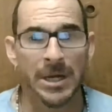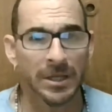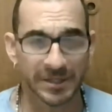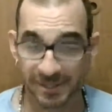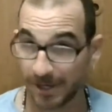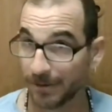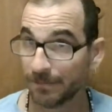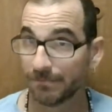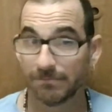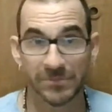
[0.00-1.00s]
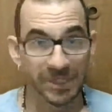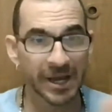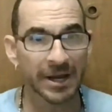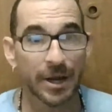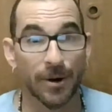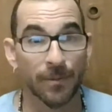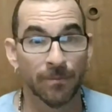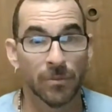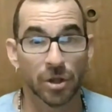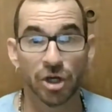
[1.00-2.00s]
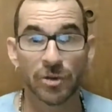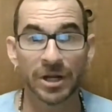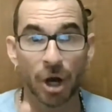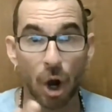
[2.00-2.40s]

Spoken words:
So, you can